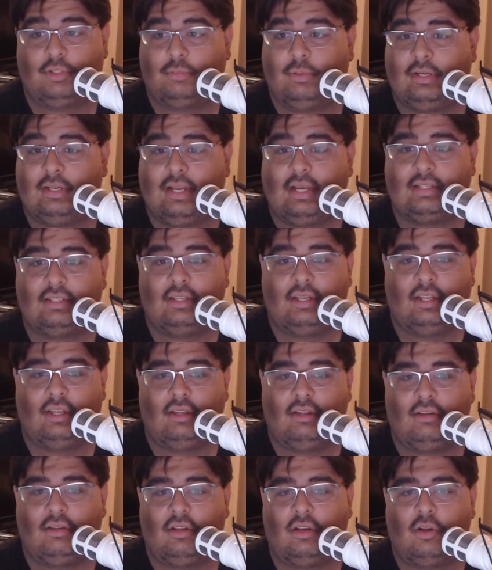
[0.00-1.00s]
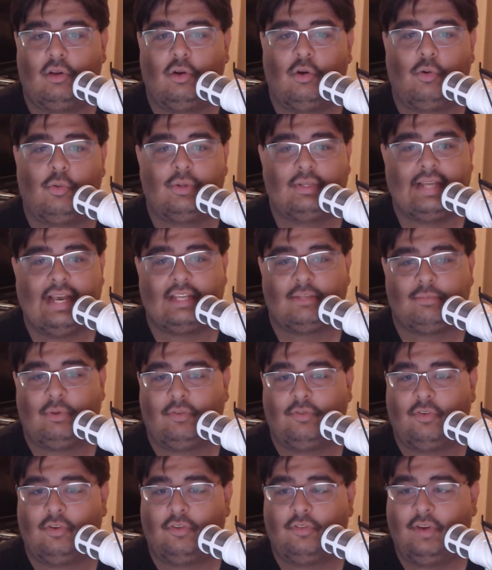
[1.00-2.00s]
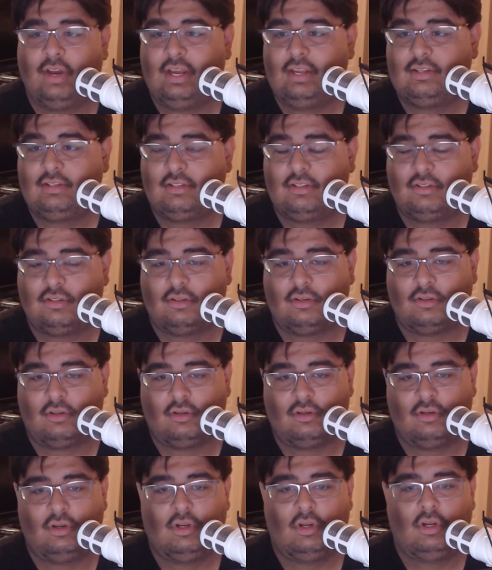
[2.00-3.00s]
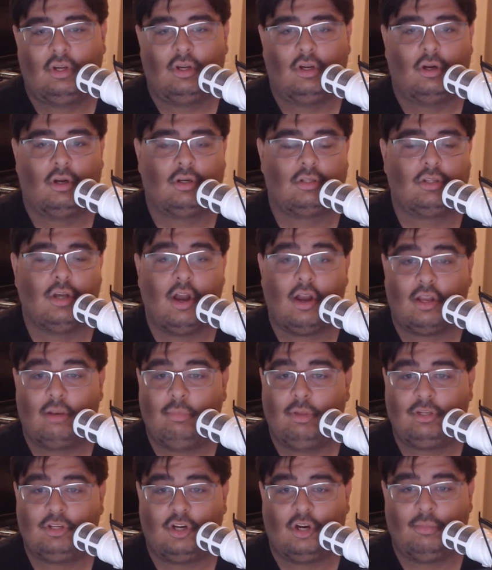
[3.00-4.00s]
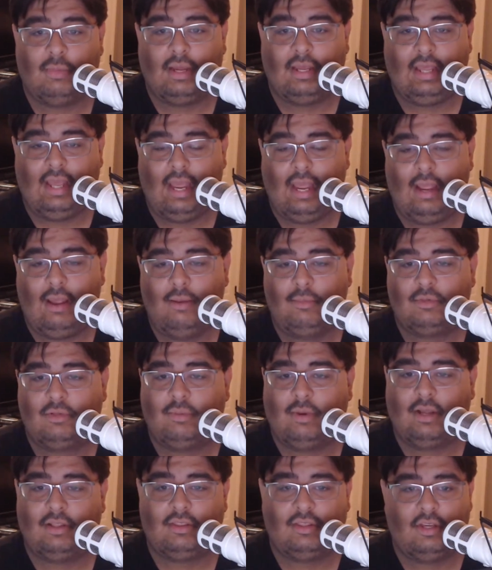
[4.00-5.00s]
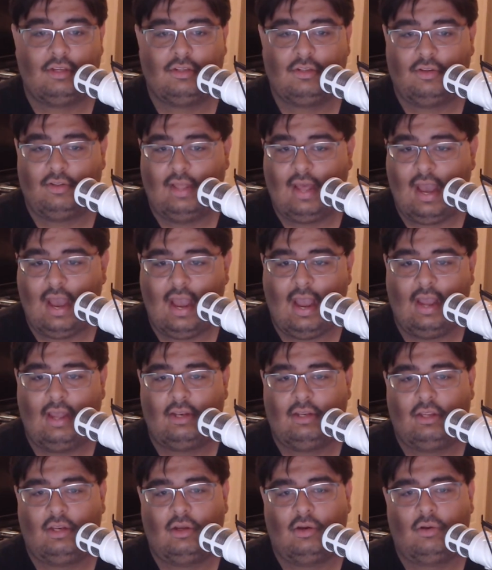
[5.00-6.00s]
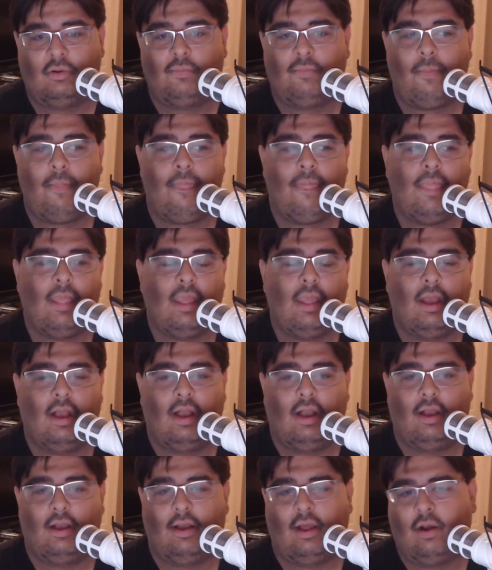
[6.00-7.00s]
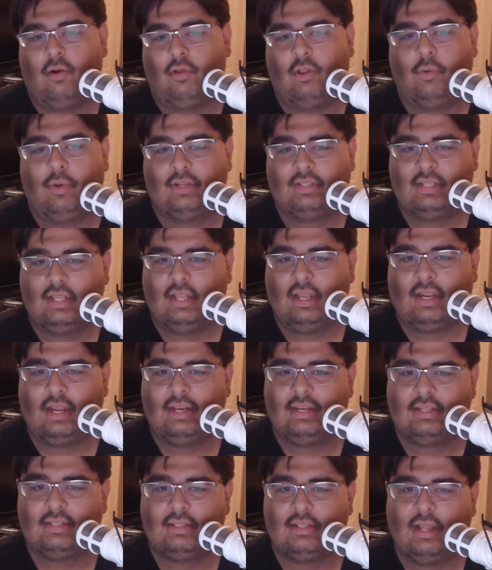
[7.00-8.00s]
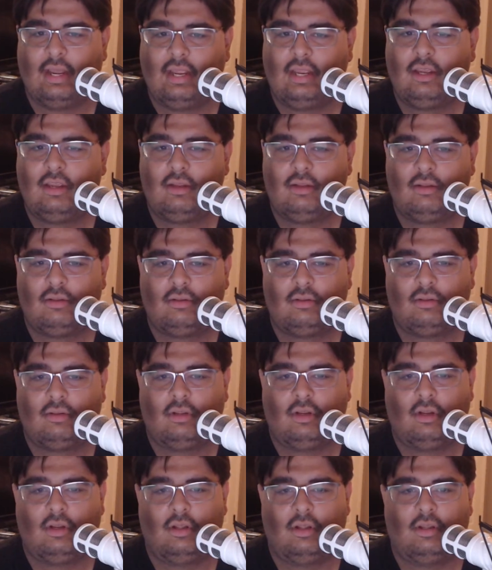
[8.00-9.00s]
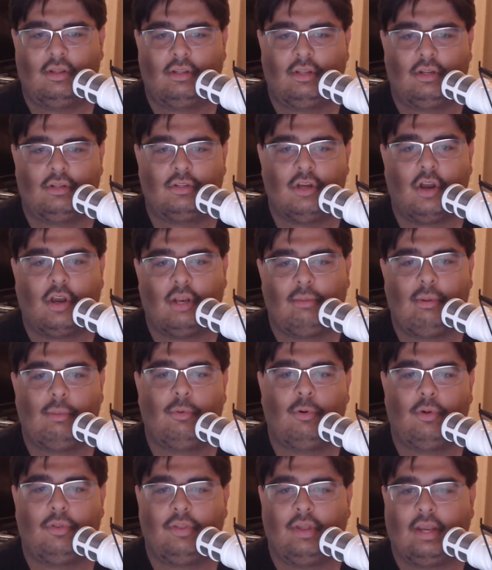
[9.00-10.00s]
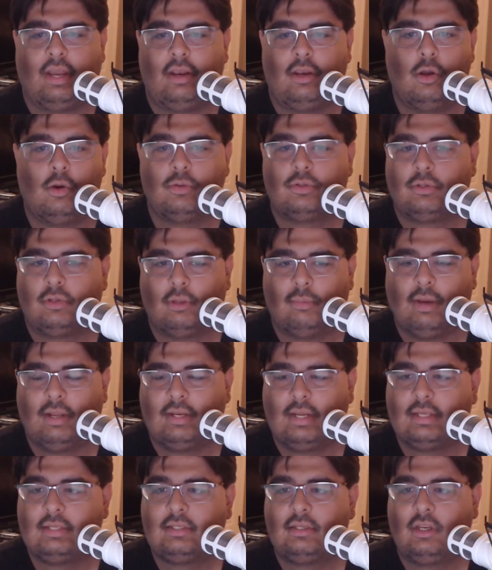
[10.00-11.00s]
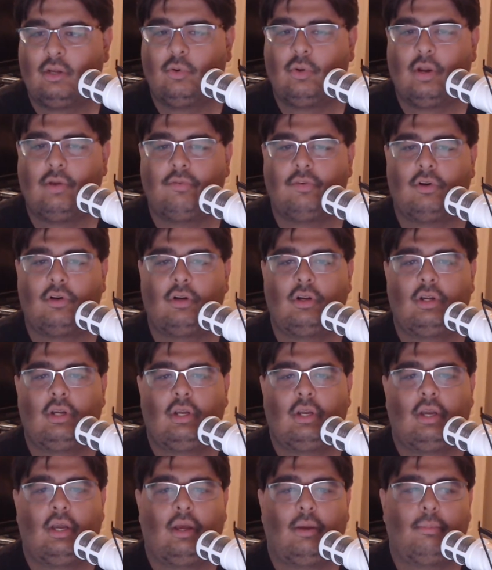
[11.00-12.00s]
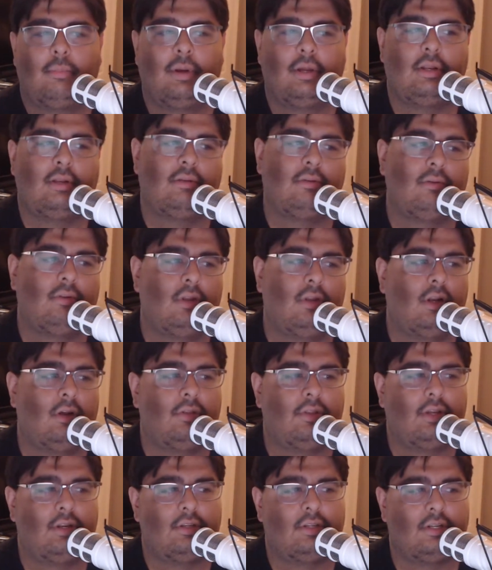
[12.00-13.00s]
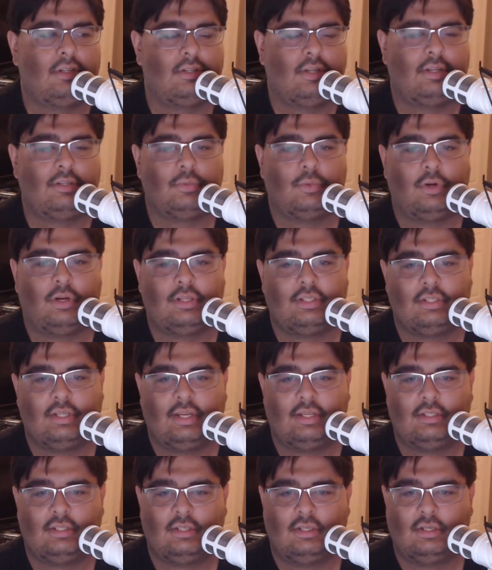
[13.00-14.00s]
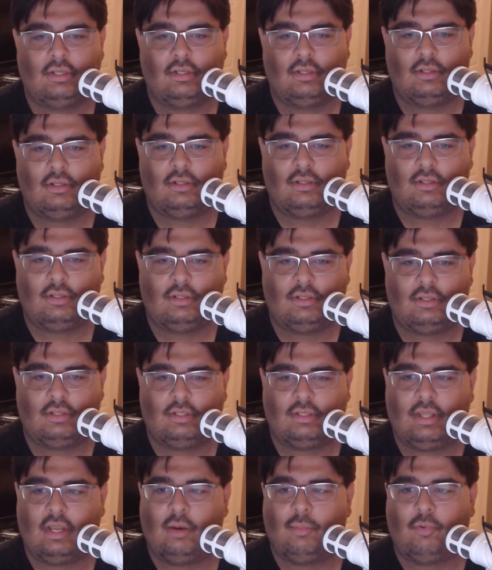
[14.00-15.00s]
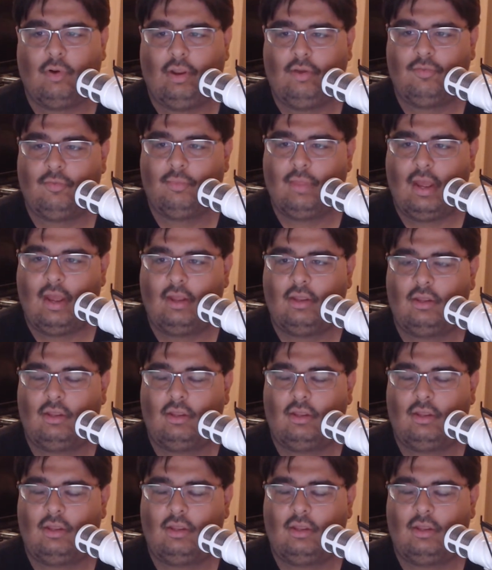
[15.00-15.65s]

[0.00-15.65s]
Destiny. No one was asking me for advice or talking to me during my games about this or that. I don't really want to say like I dislike talking to people who think I know something about Destiny or whatever. But there's times where it's nice to just get a break from that.